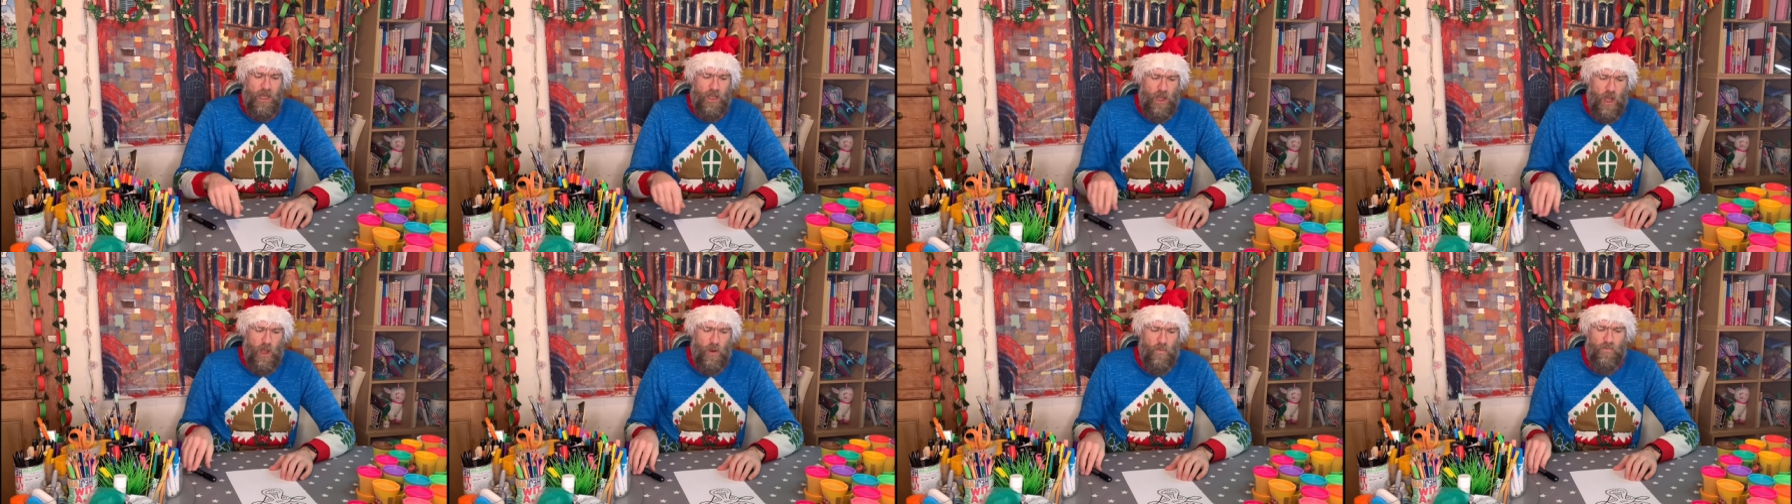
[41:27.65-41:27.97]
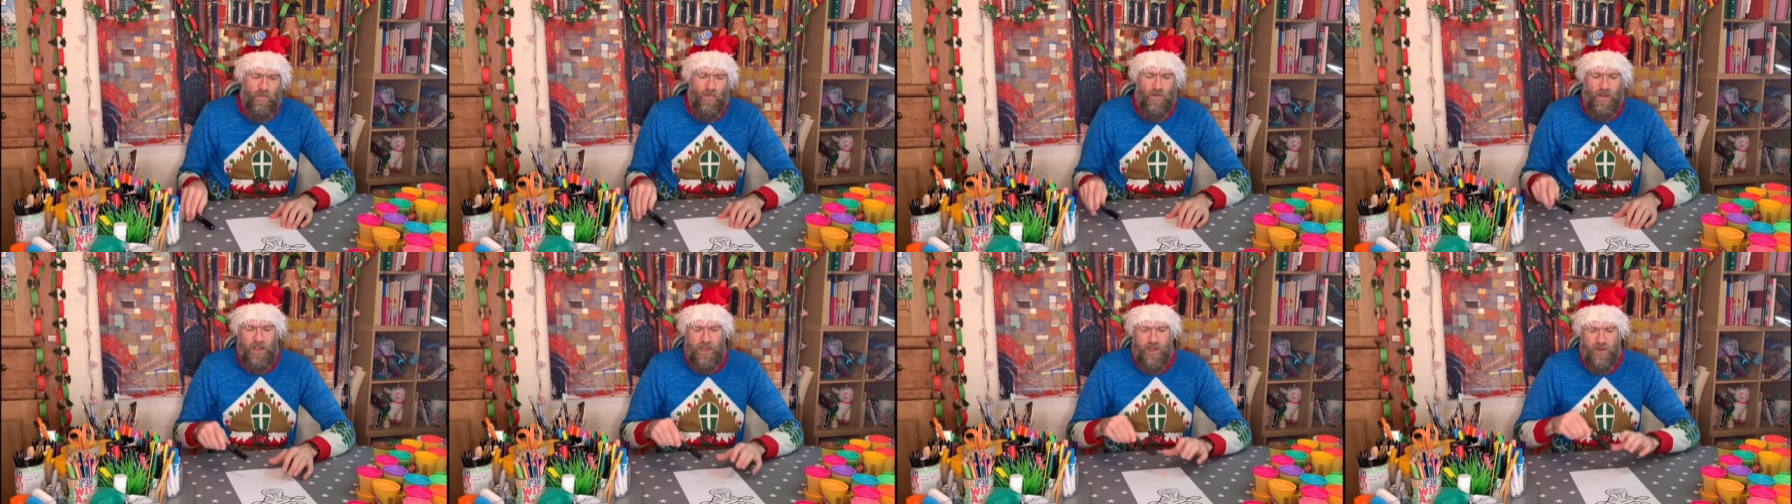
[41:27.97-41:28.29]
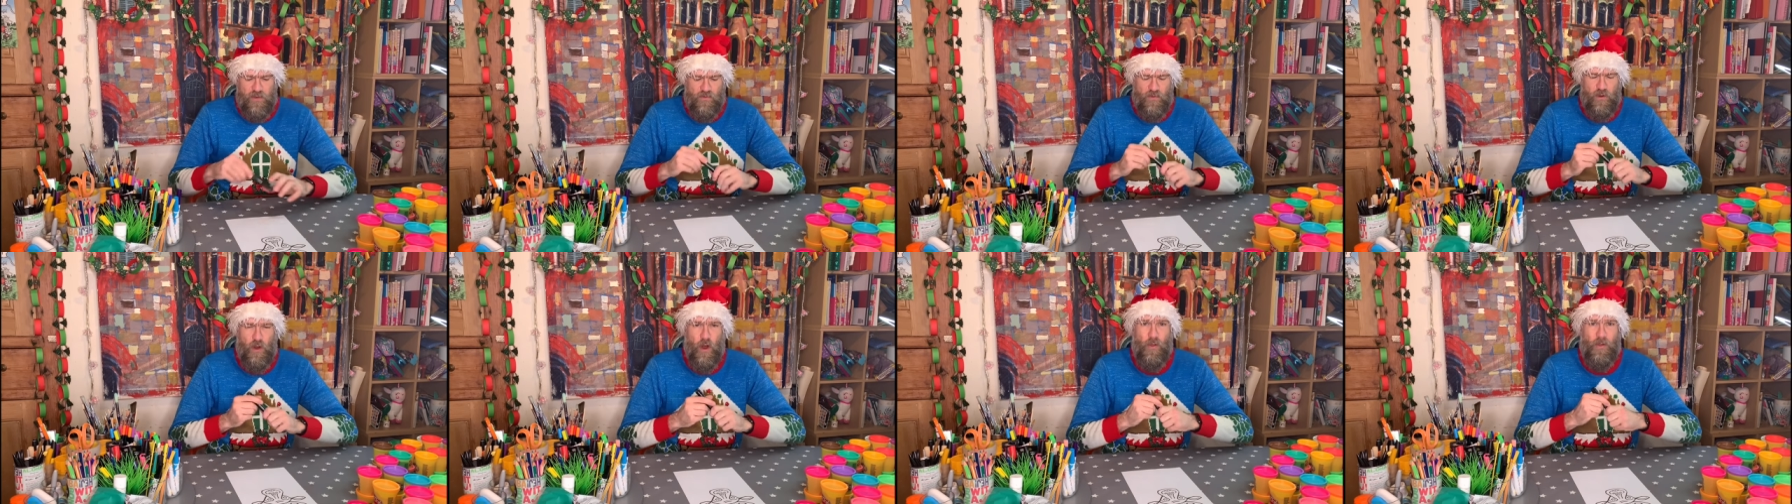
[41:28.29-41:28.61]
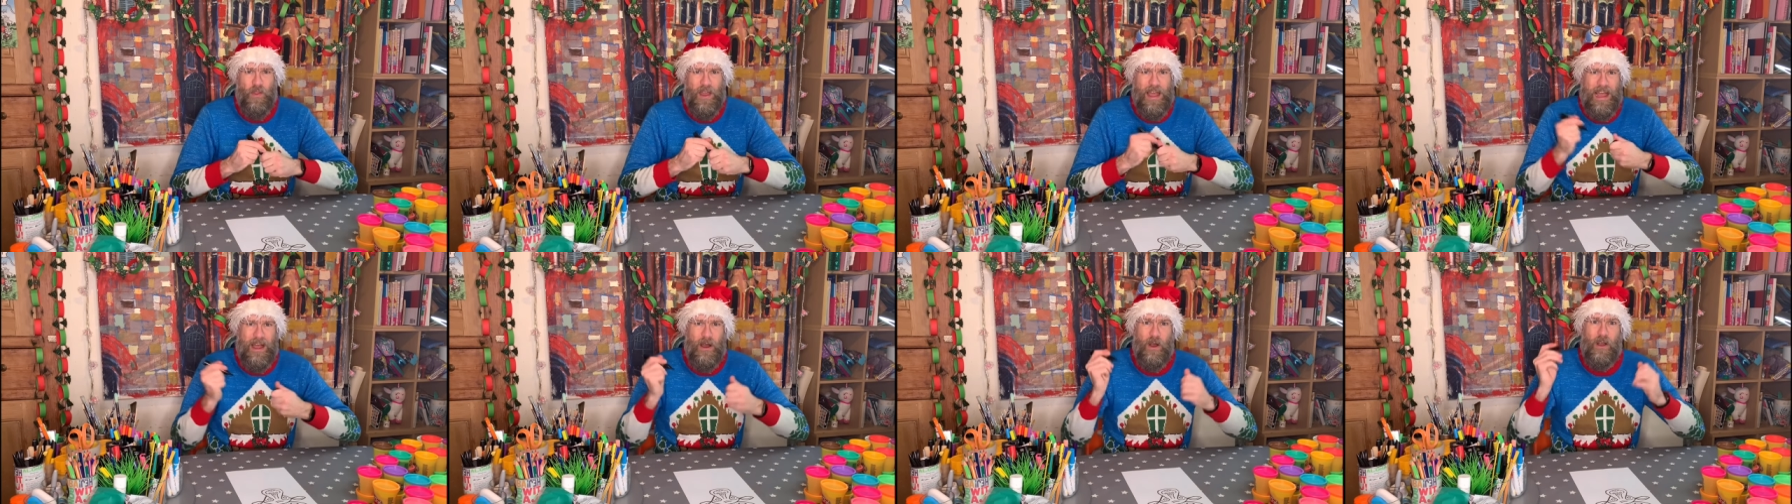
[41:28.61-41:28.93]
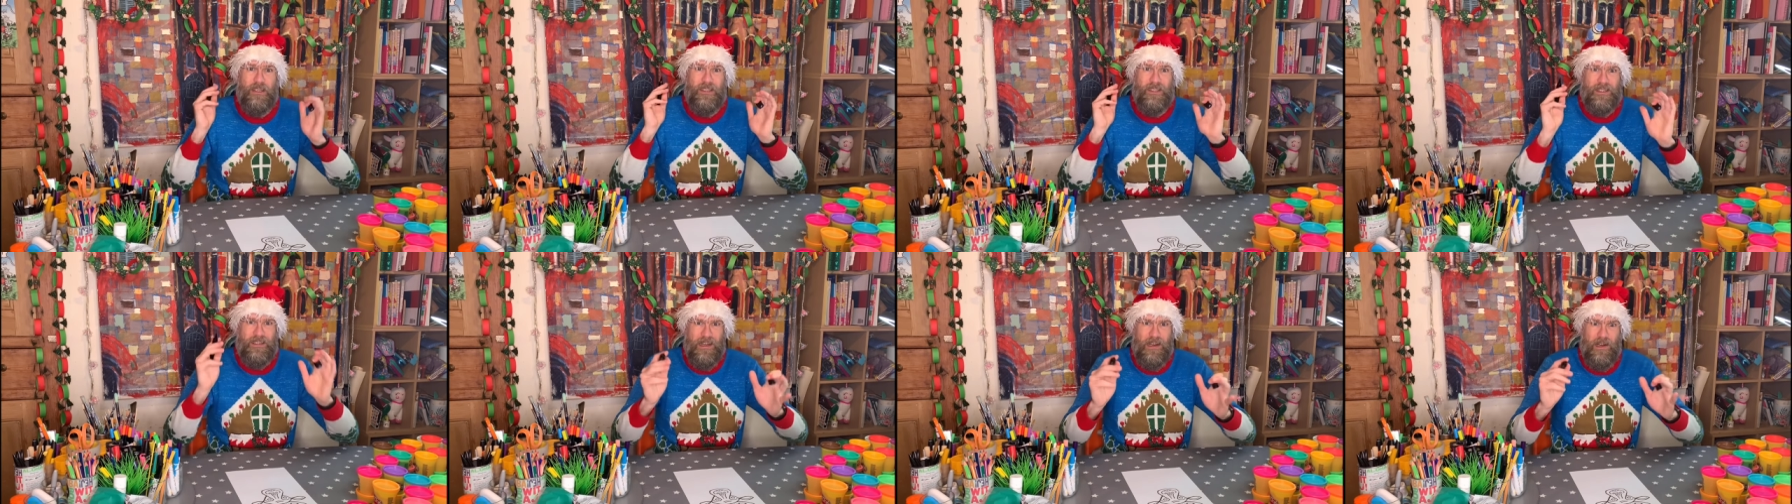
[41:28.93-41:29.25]
Hopefully you've got that
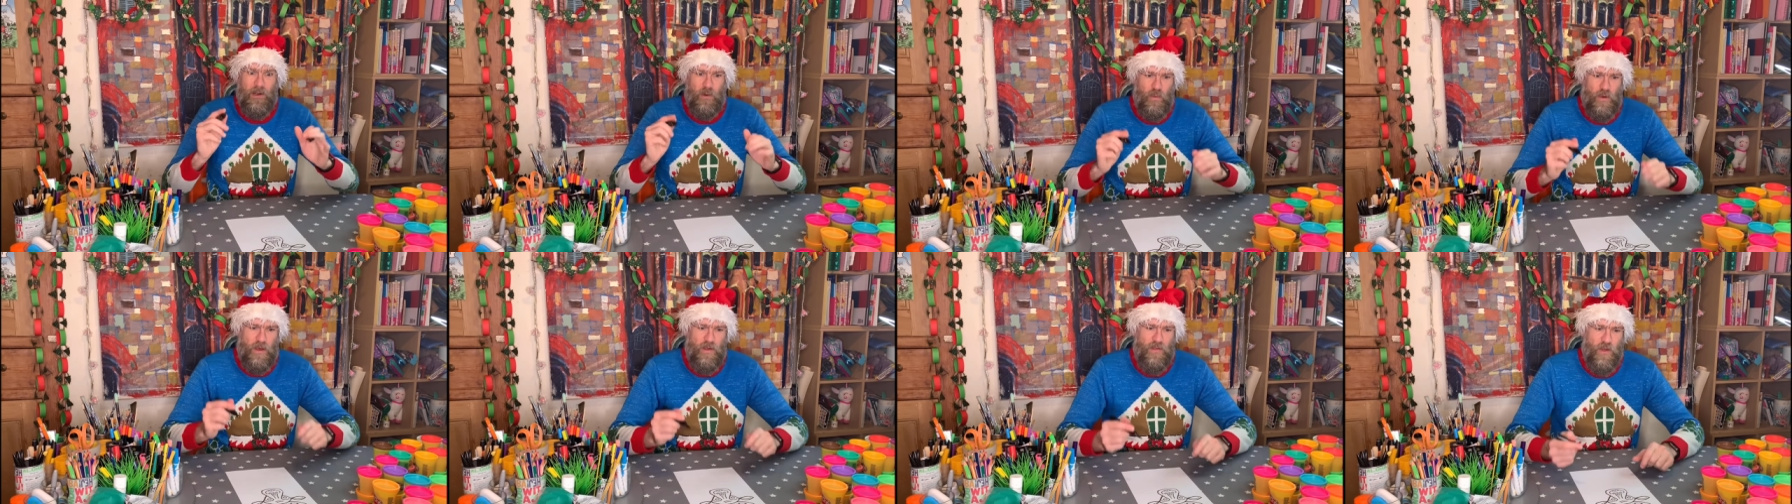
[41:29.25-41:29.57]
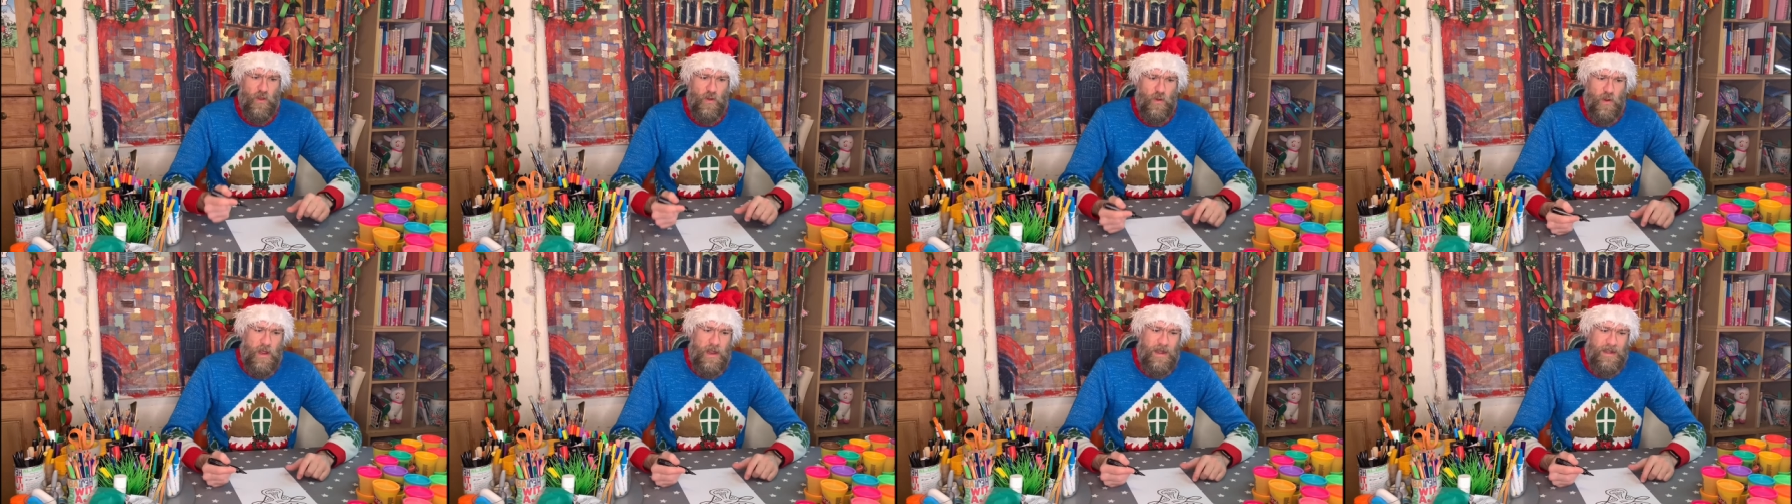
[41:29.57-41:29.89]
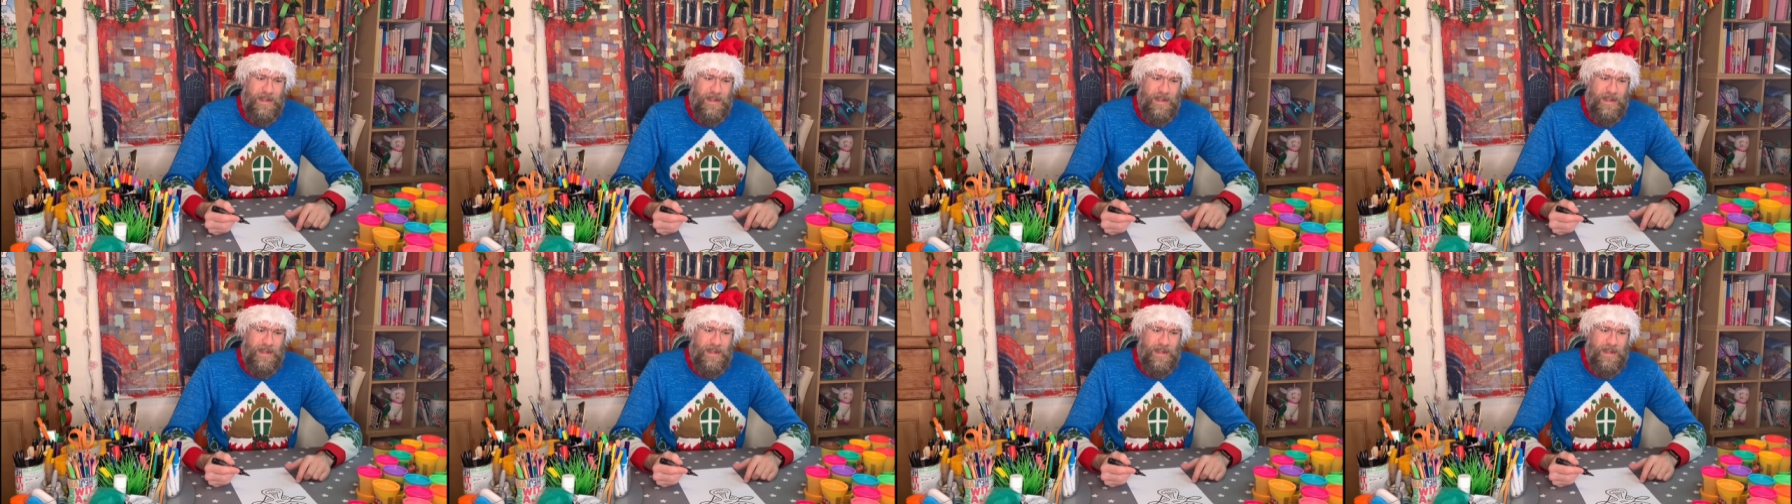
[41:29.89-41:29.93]
still with you.